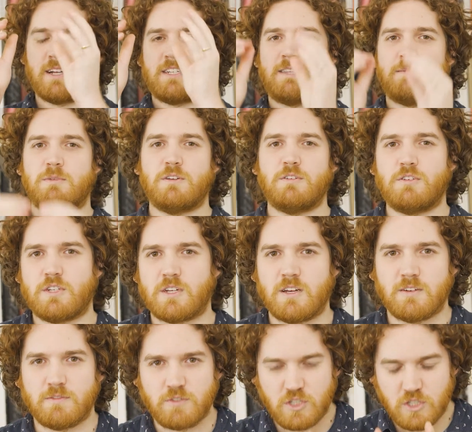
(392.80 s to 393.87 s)
to the
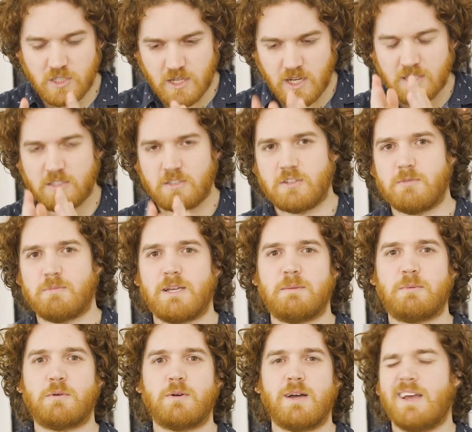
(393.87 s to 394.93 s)
minutiae of just 2
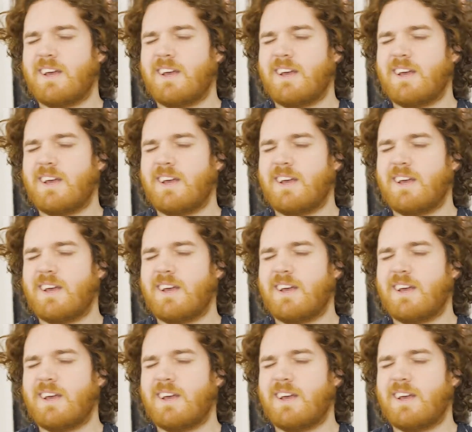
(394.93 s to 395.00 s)
people,